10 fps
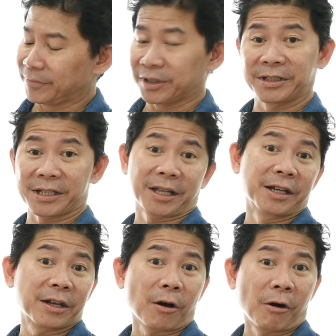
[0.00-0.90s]
you just
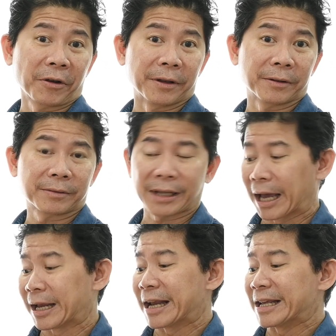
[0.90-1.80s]
turn it on.
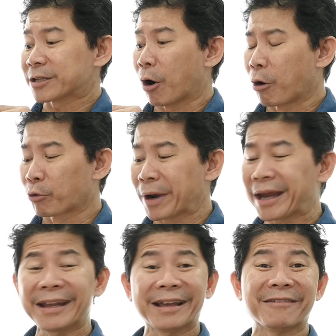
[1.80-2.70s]
And then it's
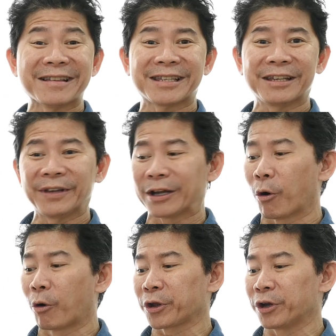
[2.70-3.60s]
already receiving
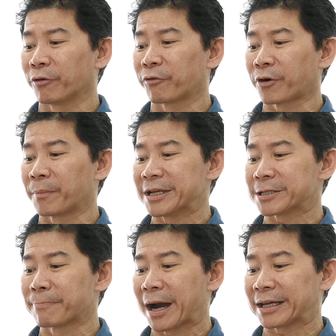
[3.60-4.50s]
audio from
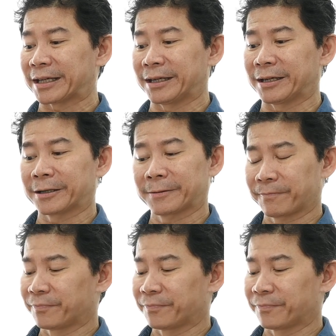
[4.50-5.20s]
this mic here.